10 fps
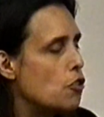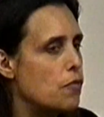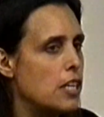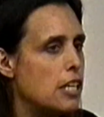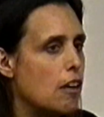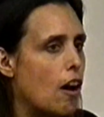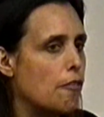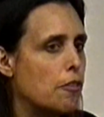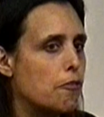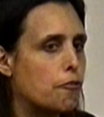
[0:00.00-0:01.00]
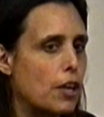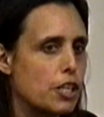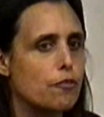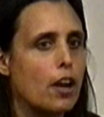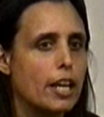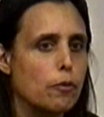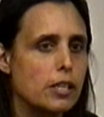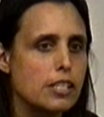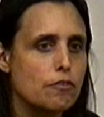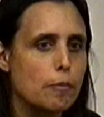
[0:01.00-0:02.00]
SUV off of French
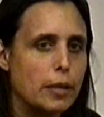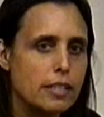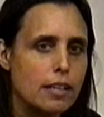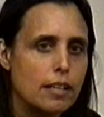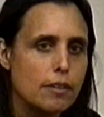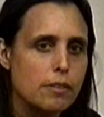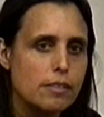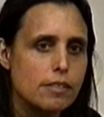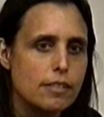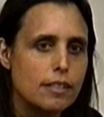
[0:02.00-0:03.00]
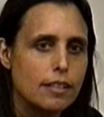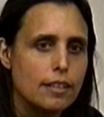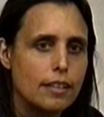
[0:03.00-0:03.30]
fry grease from McDonald's.